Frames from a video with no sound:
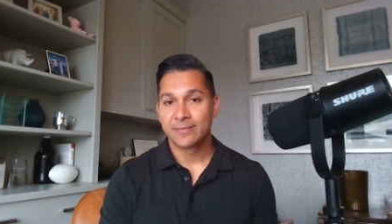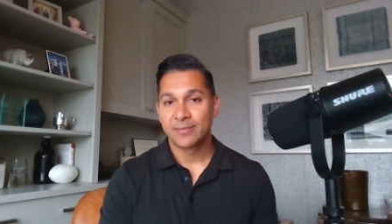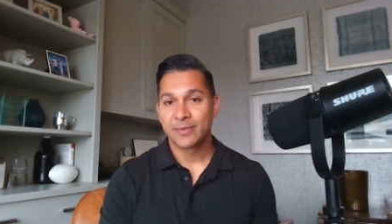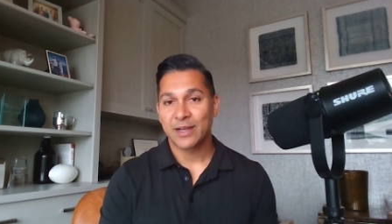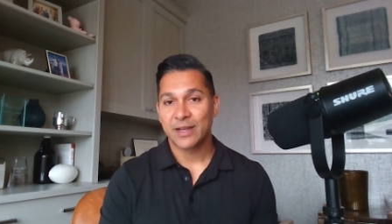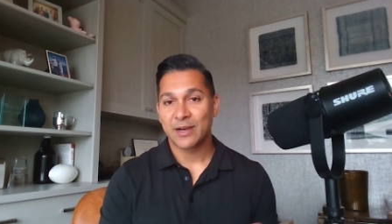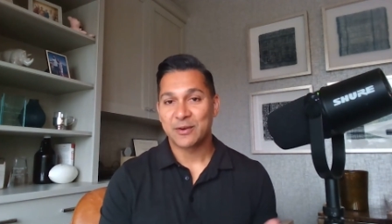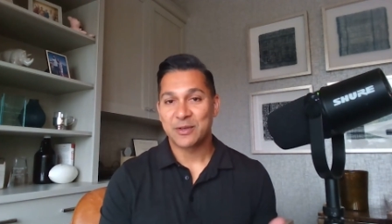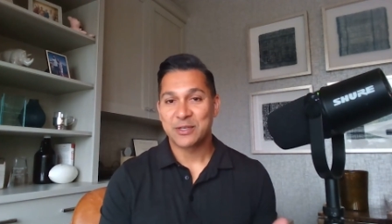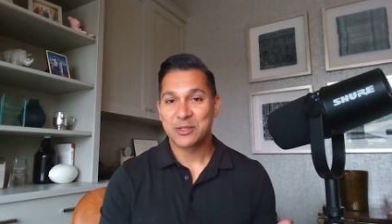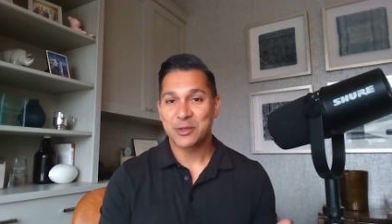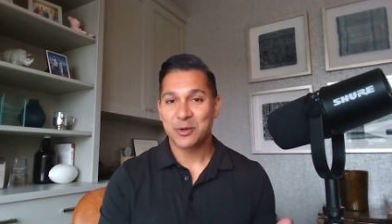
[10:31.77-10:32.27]

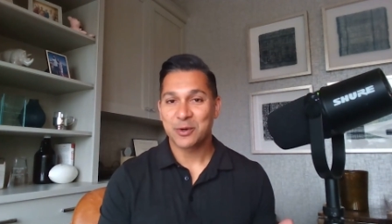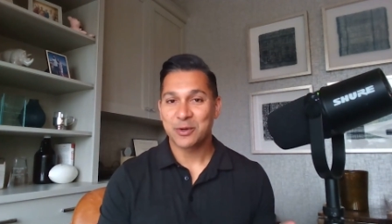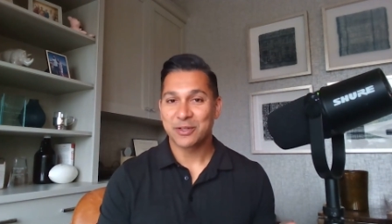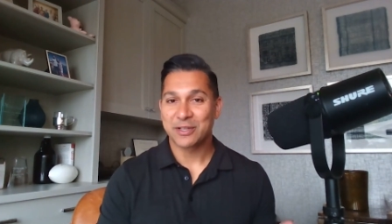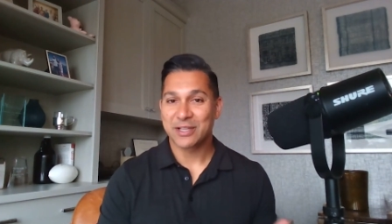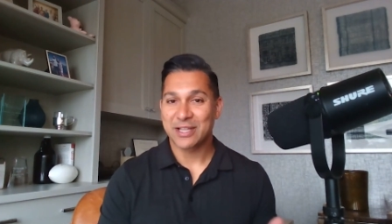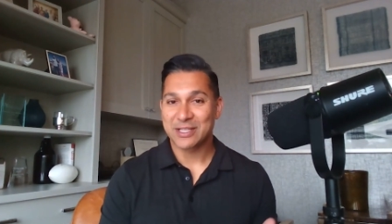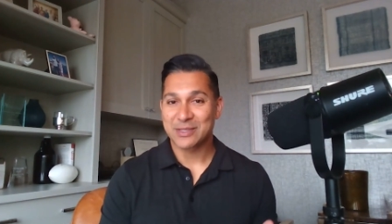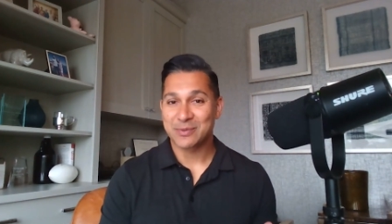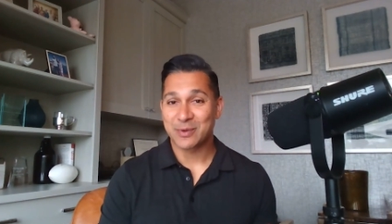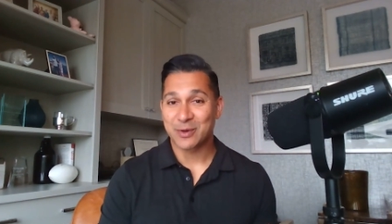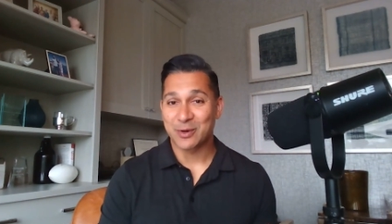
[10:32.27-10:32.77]
Now, historically,
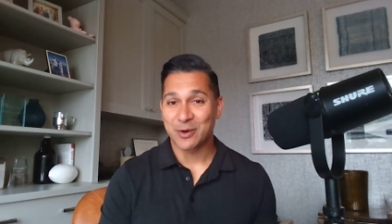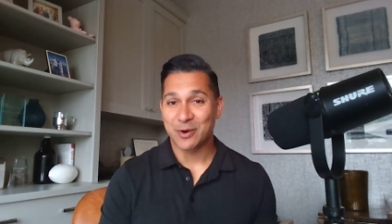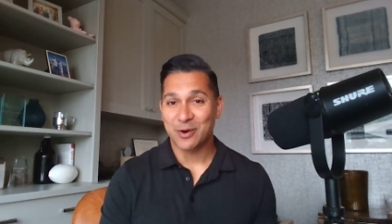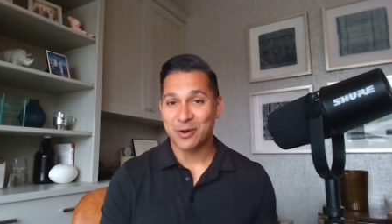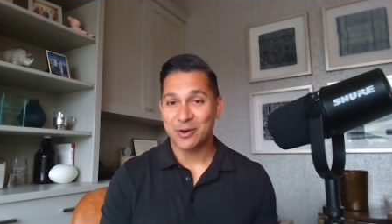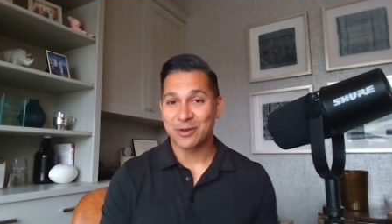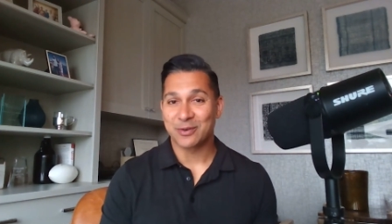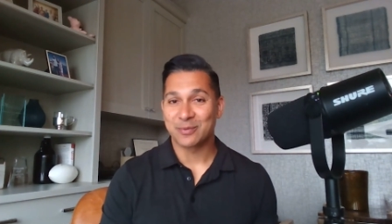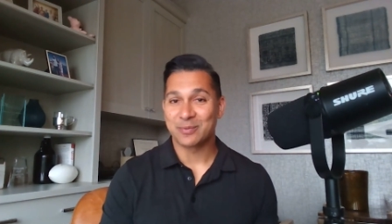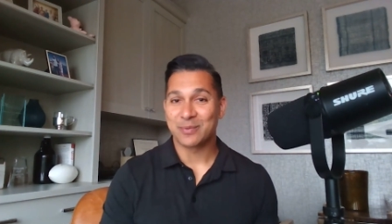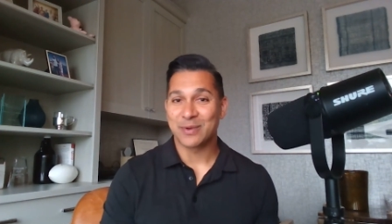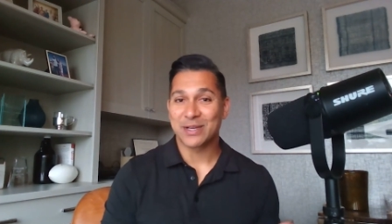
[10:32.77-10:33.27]
that's been
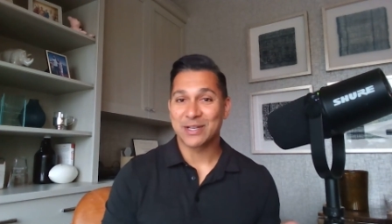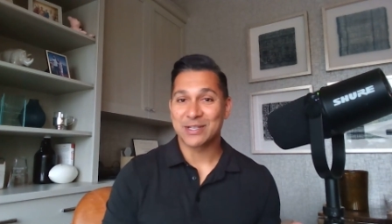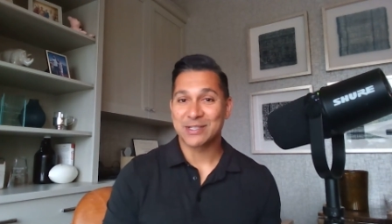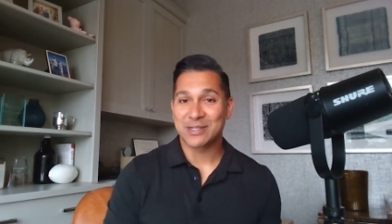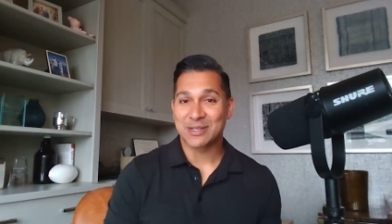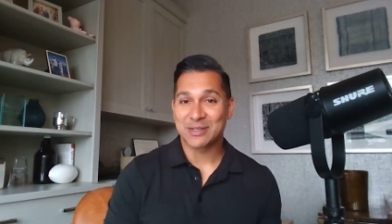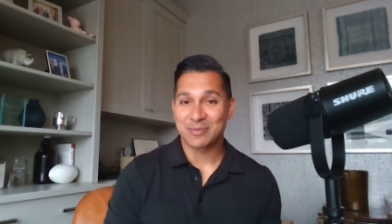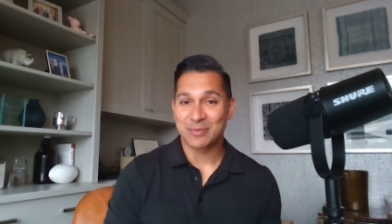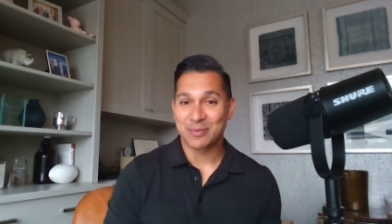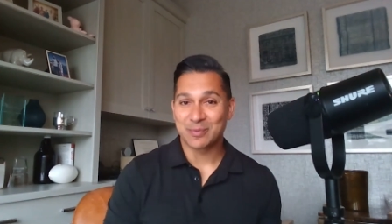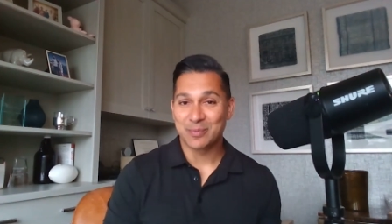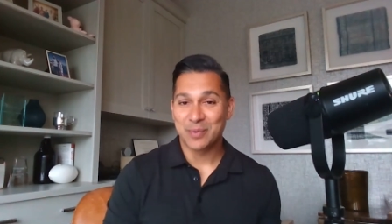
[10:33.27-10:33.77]
hard because
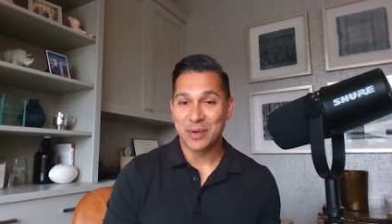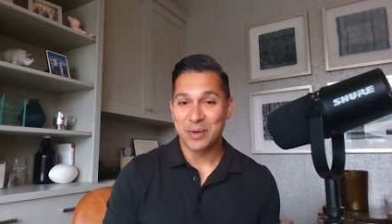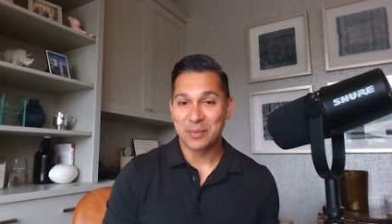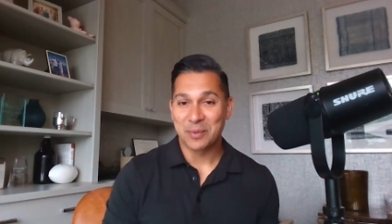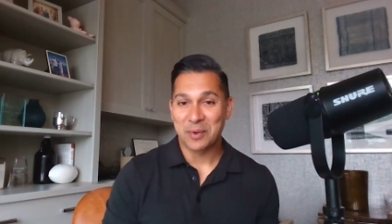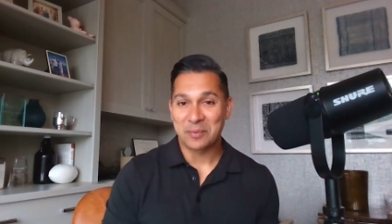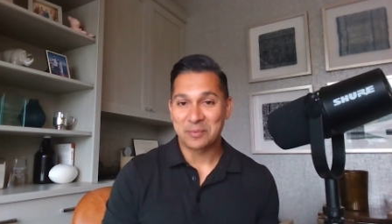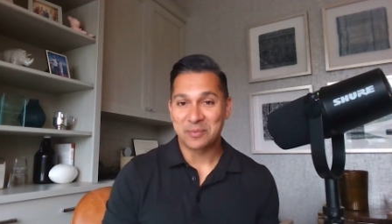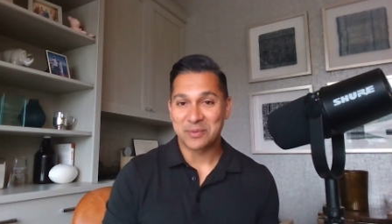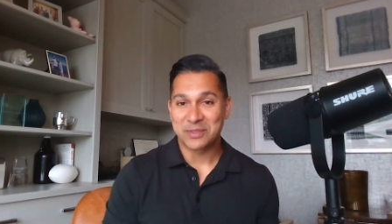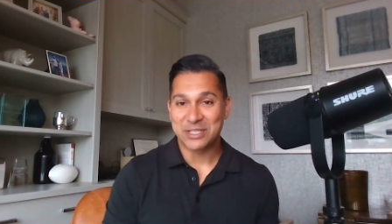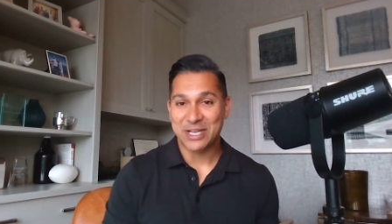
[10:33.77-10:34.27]
the
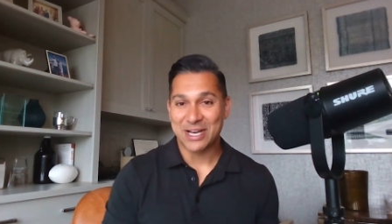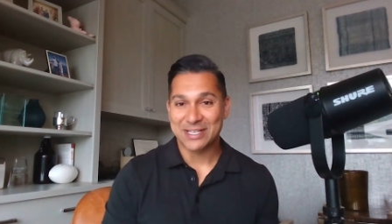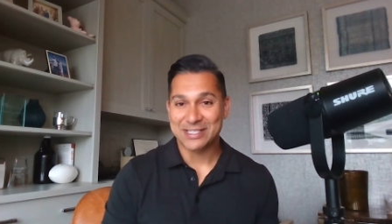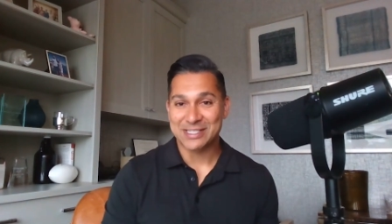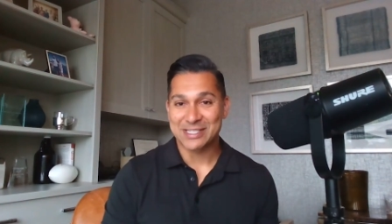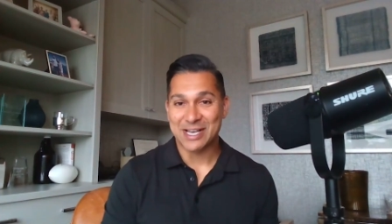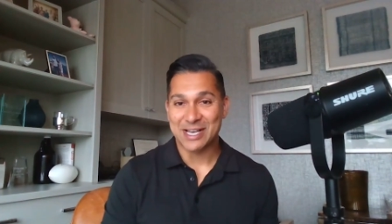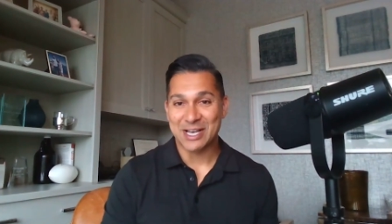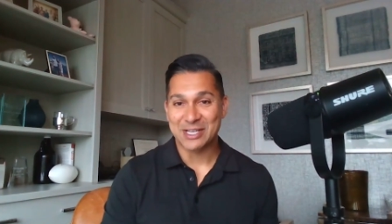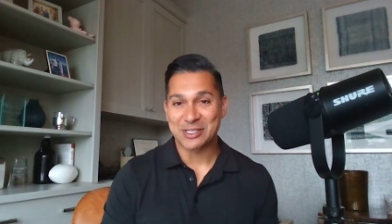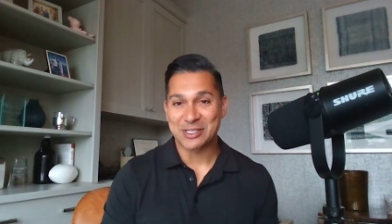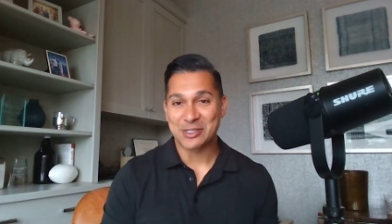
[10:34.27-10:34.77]
minimum check
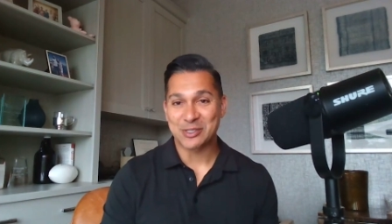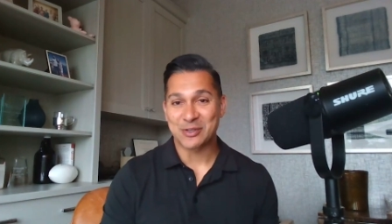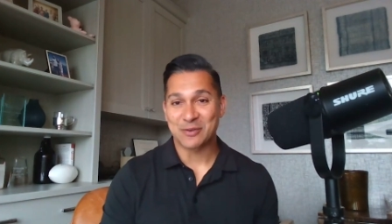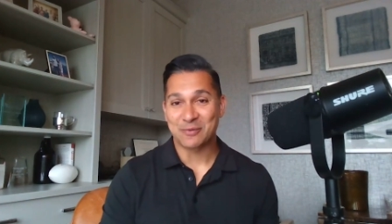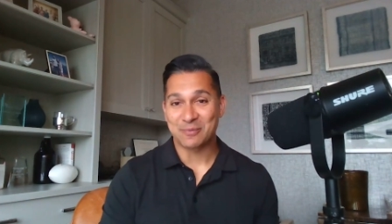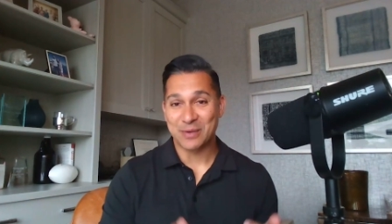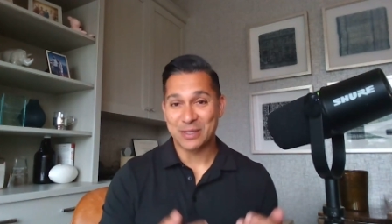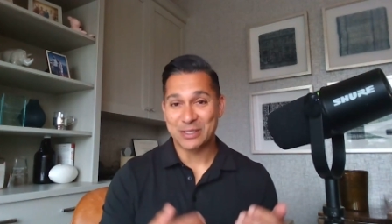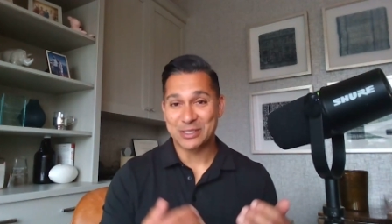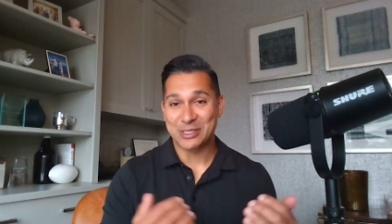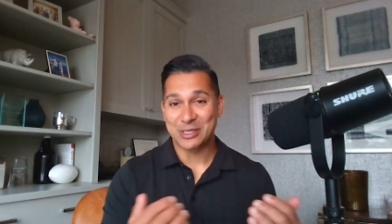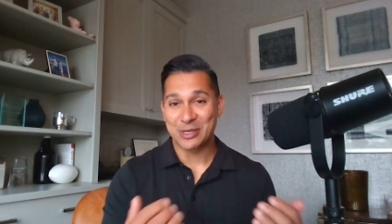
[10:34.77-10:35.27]
sizes have
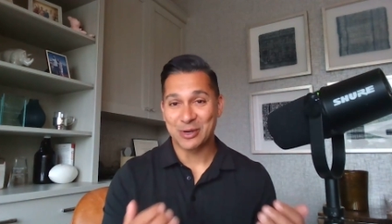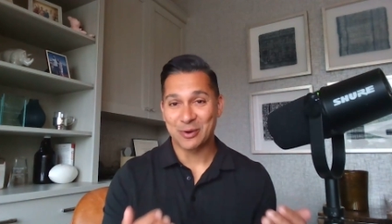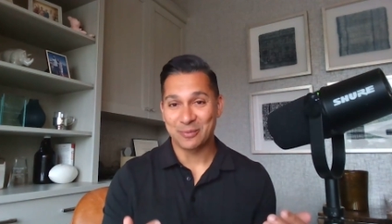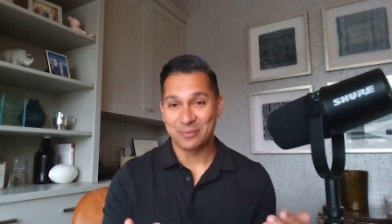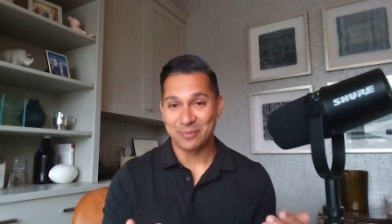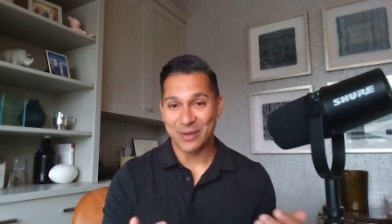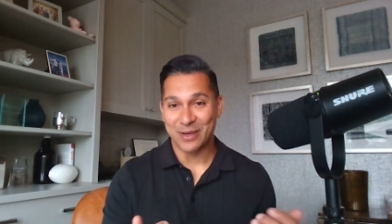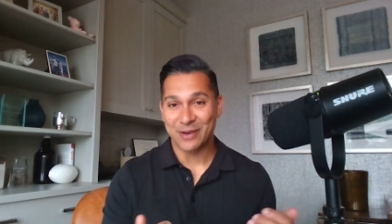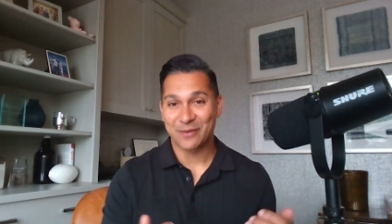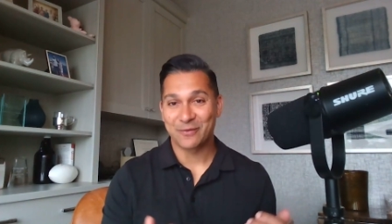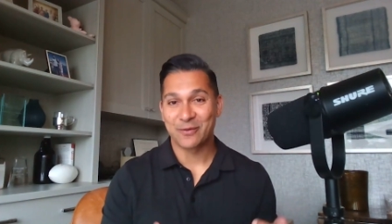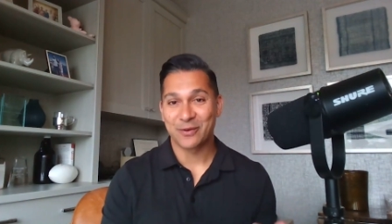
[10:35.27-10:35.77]
been so
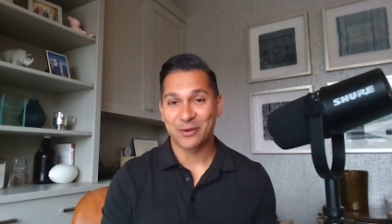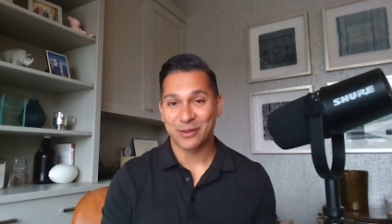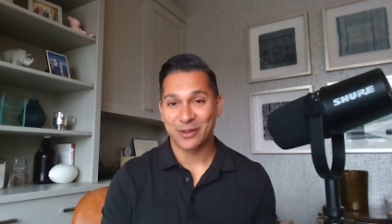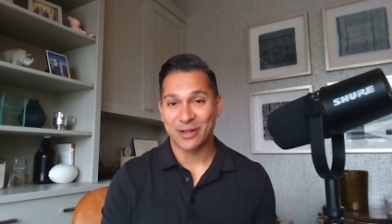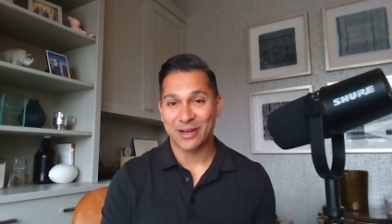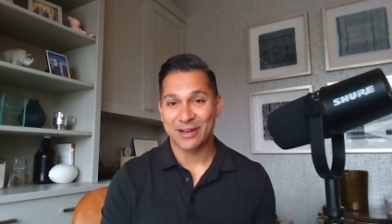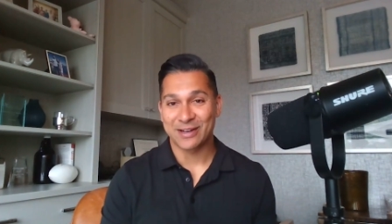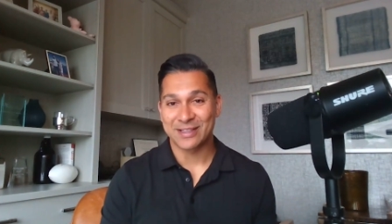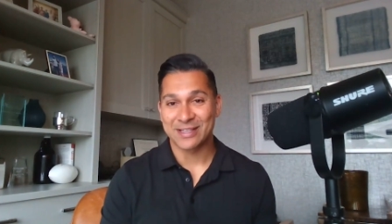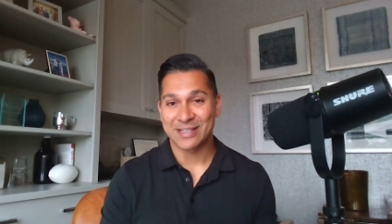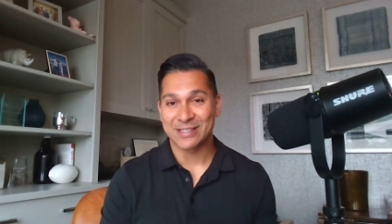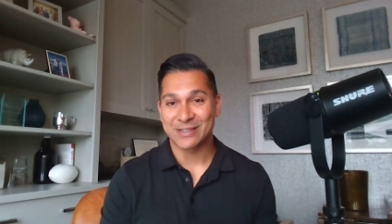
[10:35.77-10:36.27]
big for a
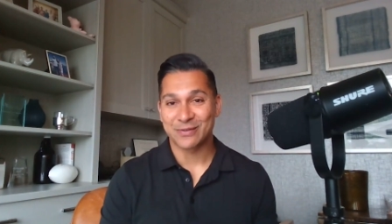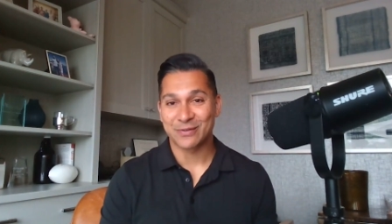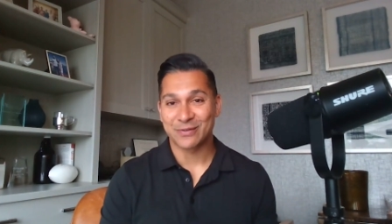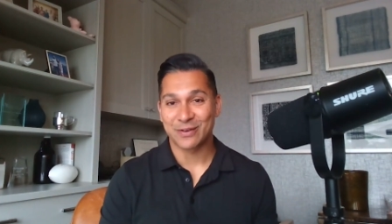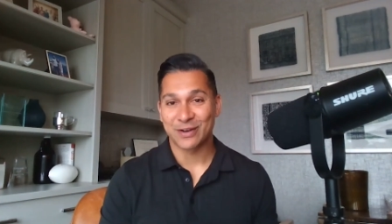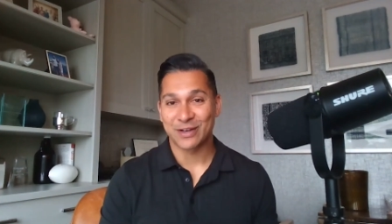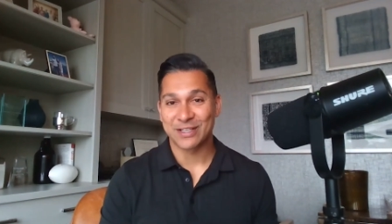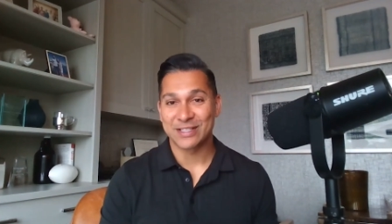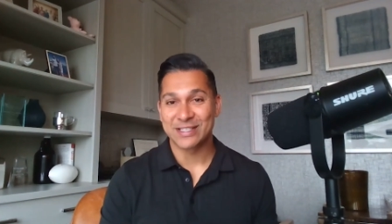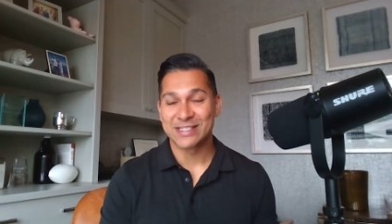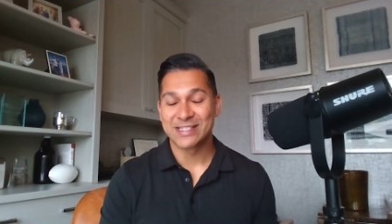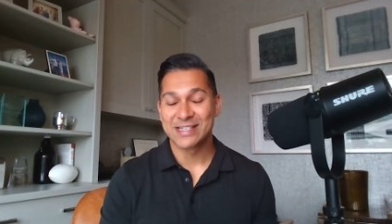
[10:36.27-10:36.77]
lot of these
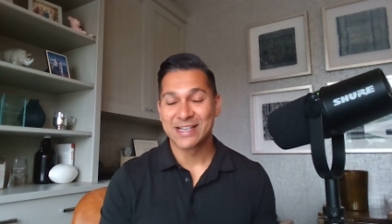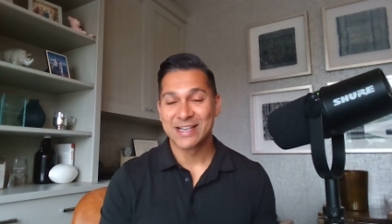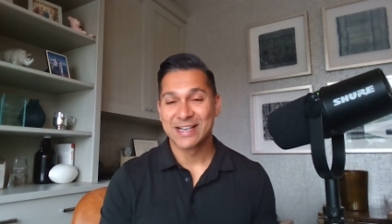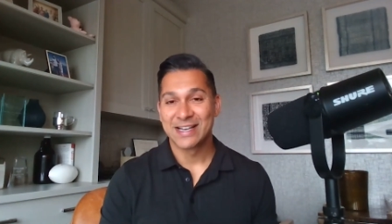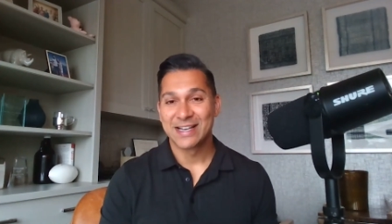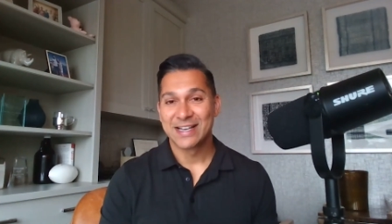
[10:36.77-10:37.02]
funds.